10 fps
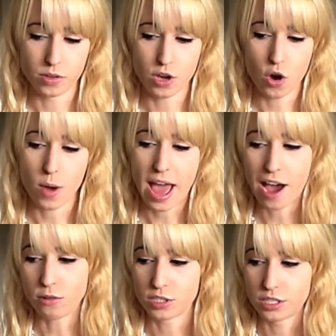go
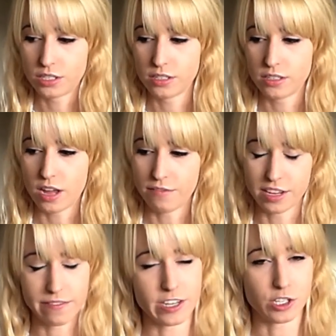out of
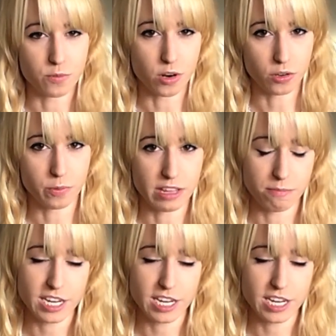the convention world with.